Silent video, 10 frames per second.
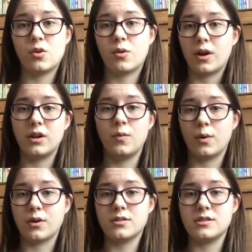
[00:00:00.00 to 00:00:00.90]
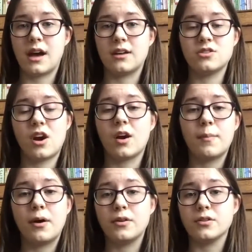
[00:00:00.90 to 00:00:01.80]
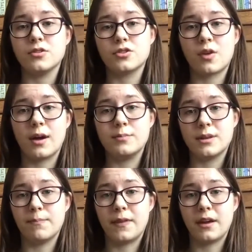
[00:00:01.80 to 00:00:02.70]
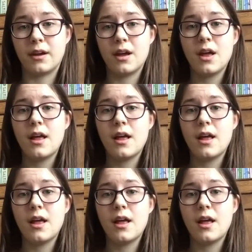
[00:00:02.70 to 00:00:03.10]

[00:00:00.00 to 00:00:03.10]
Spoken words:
or any words that talk about or describe something